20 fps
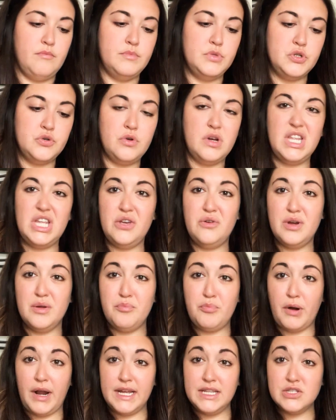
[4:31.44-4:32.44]
I'm sure that you
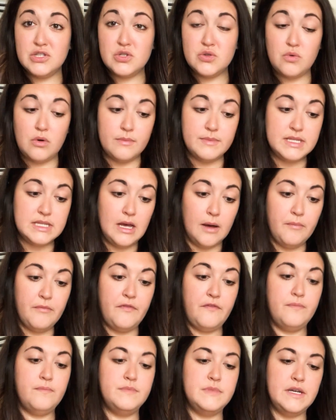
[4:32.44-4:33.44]
can brainstorm
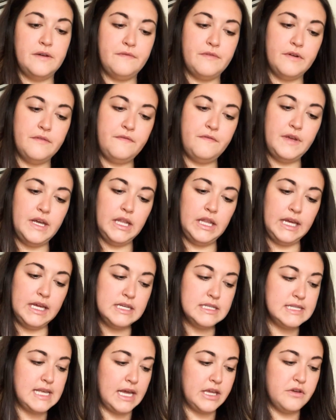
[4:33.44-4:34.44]
some different
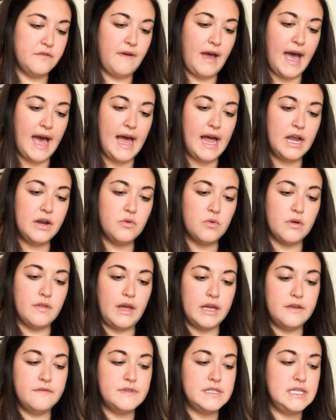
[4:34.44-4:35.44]
feelings that you've had or
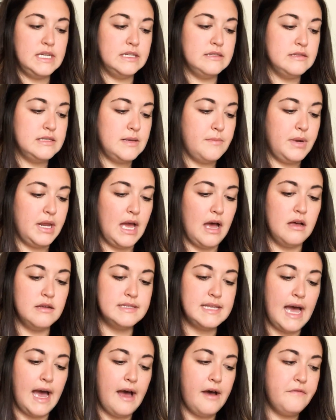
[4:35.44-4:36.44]
that you've seen somebody
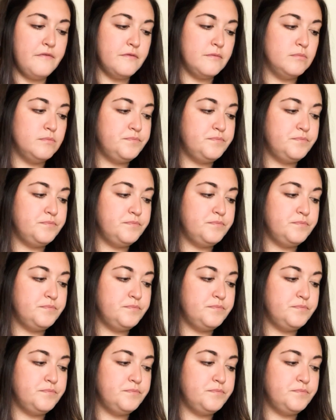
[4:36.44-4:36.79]
else have.